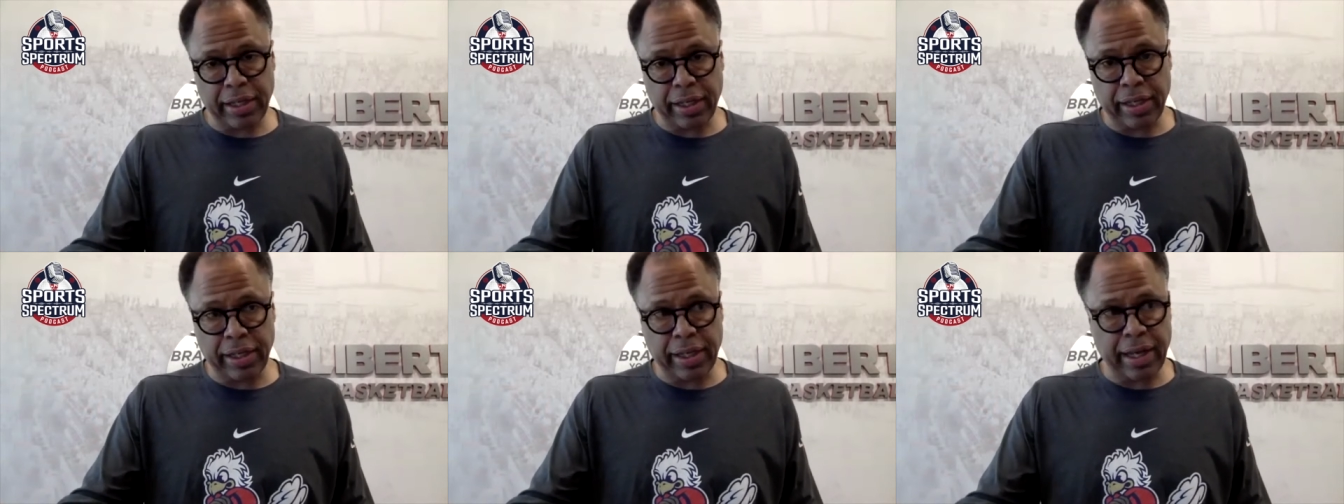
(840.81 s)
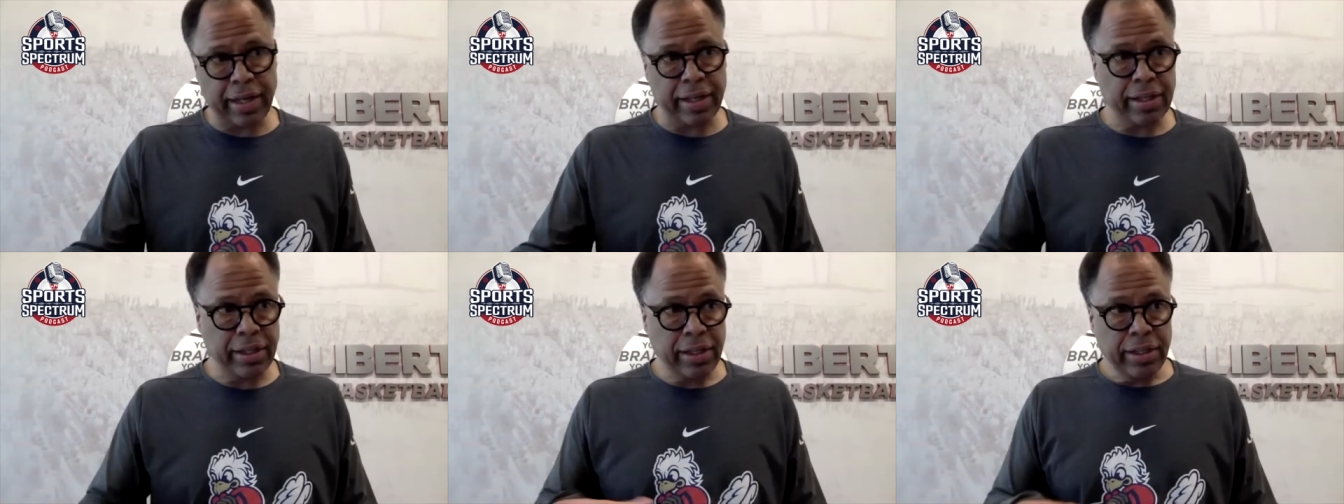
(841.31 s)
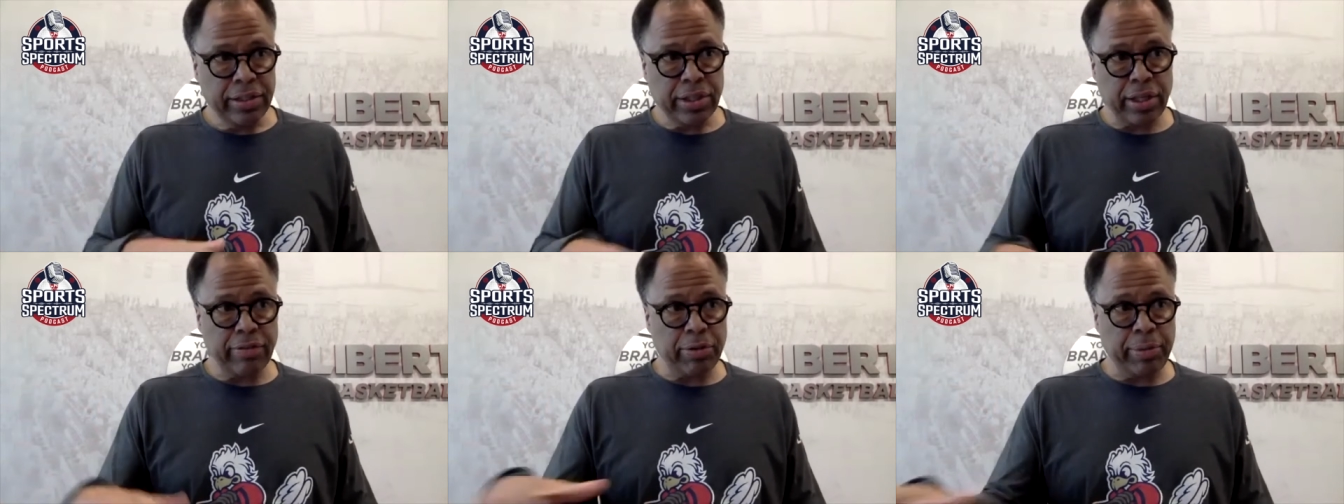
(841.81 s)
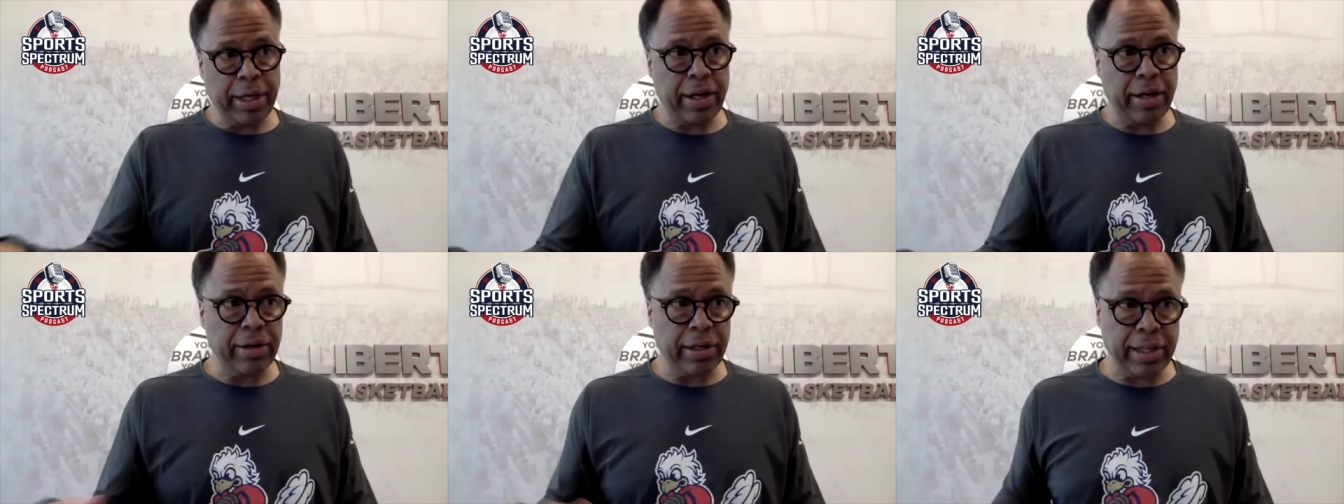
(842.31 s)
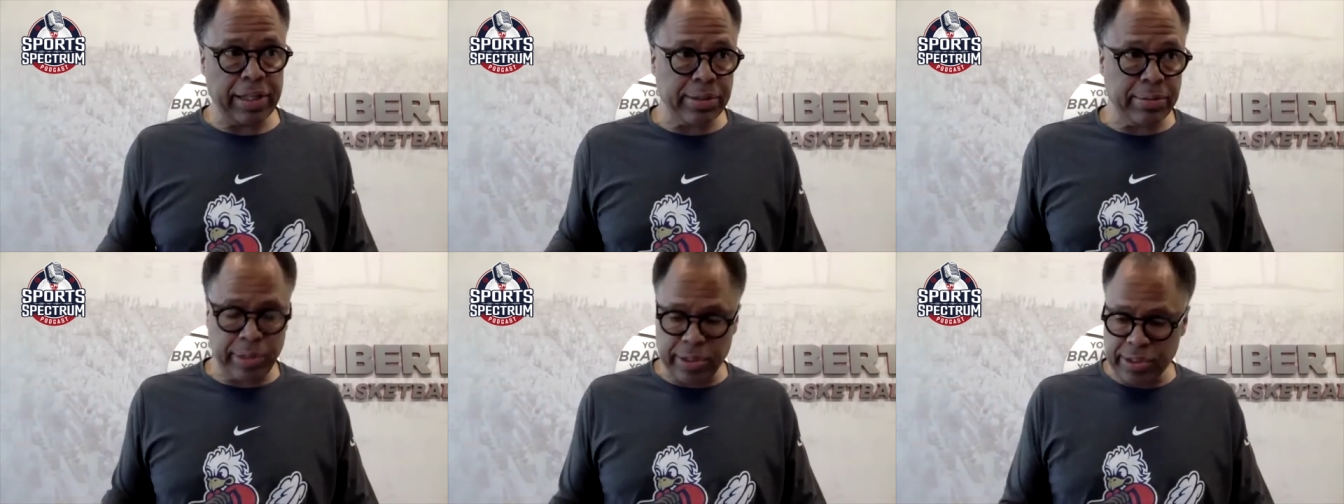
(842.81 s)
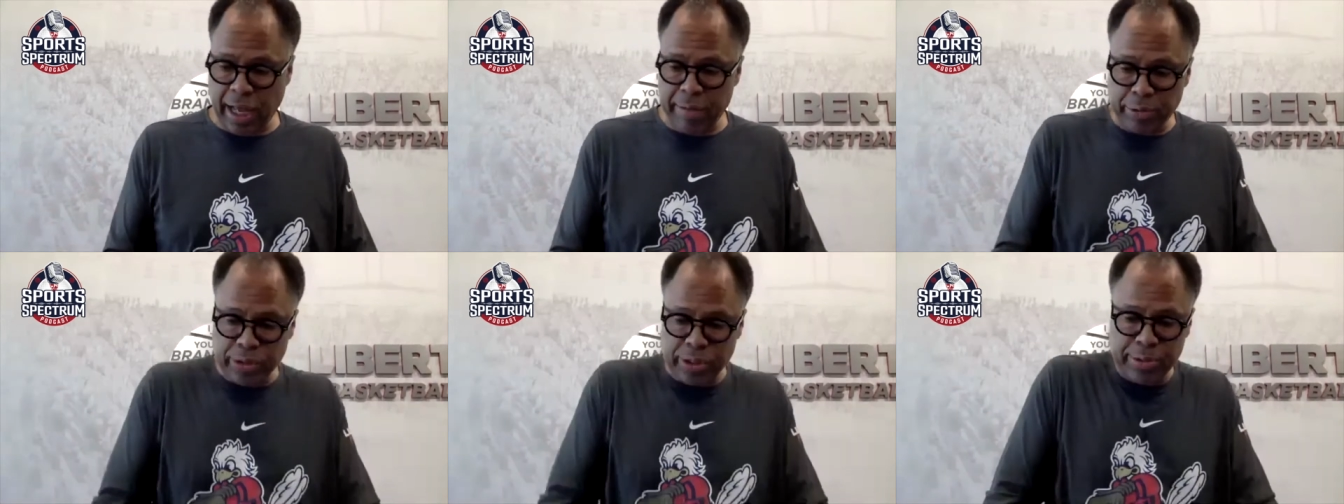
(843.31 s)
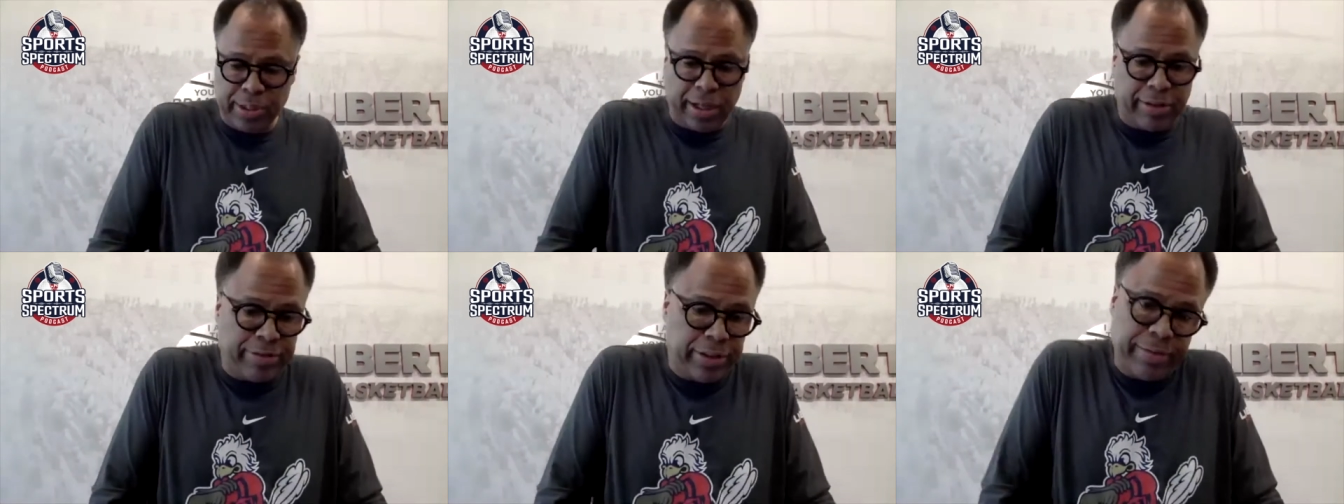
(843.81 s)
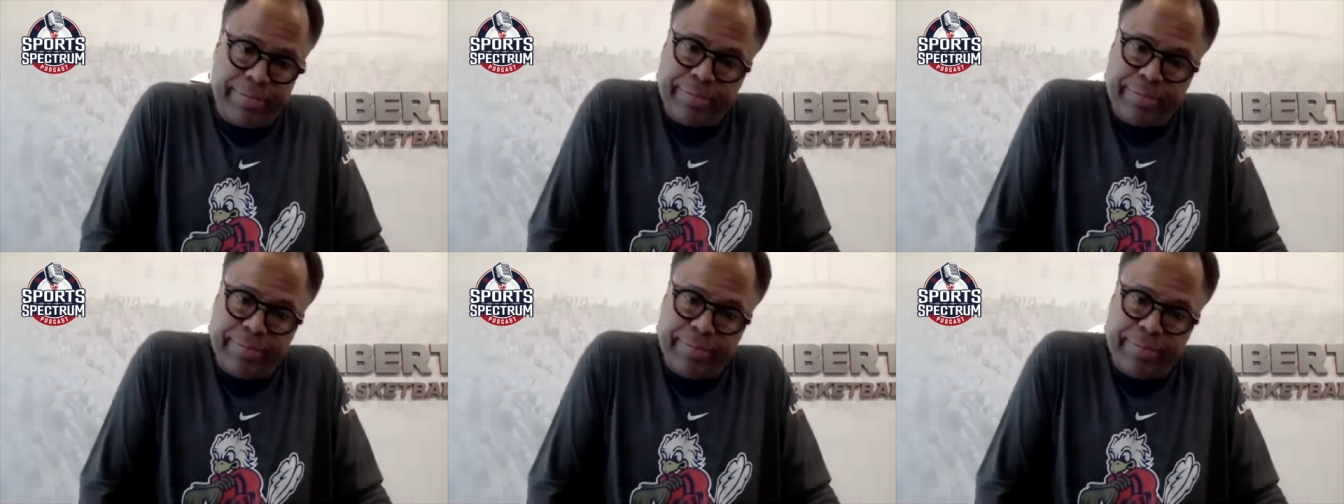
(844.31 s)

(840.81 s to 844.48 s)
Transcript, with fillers: And he kind of took it from there and led some discipleship stuff. And